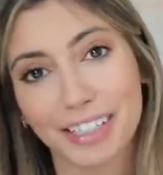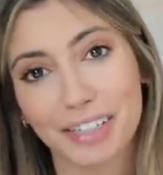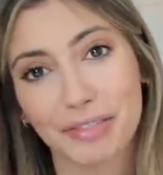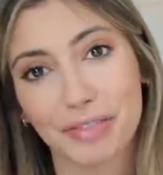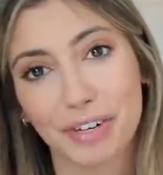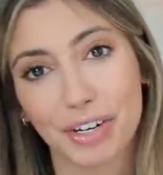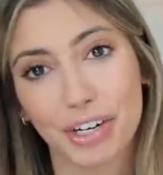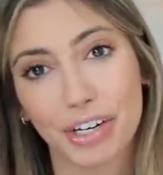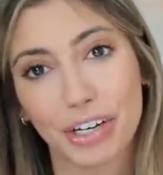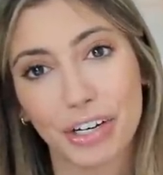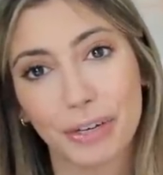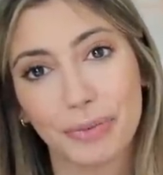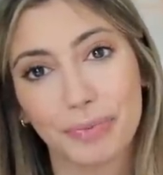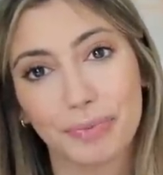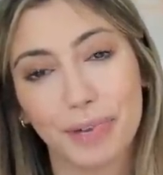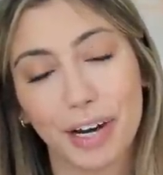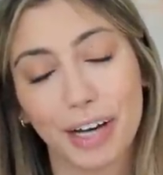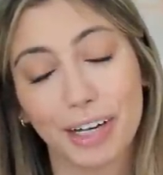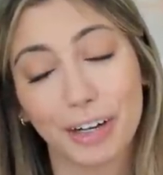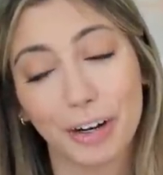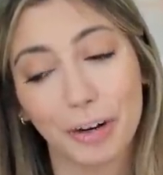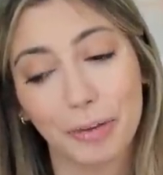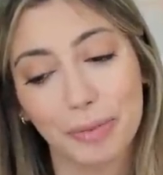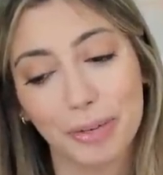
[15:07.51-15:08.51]
this video.
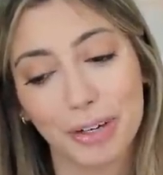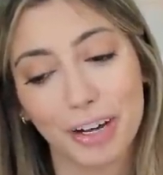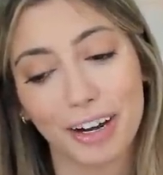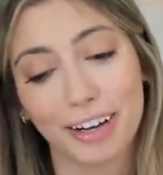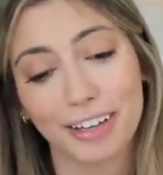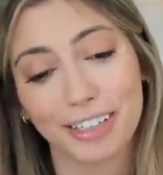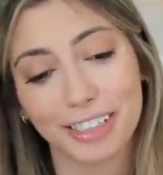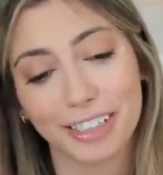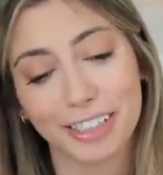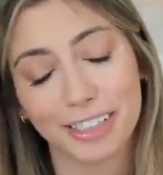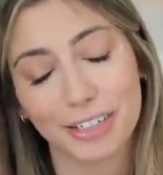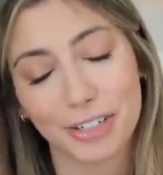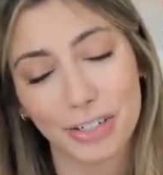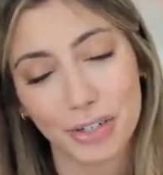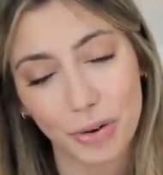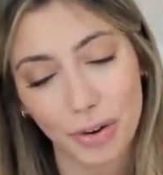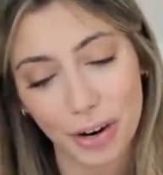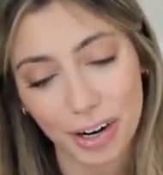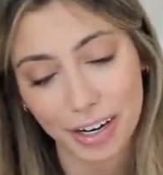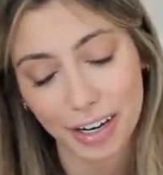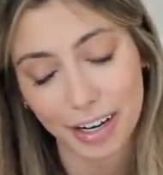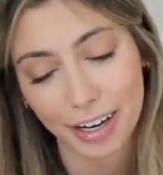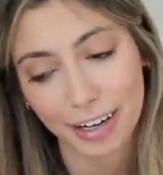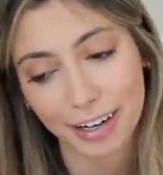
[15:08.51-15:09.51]
I hope you guys
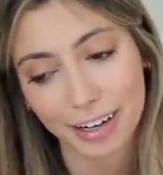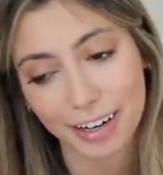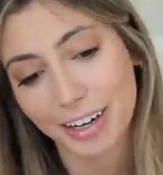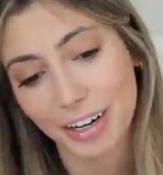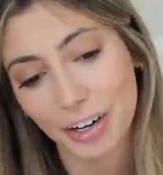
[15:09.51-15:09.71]
enjoyed it.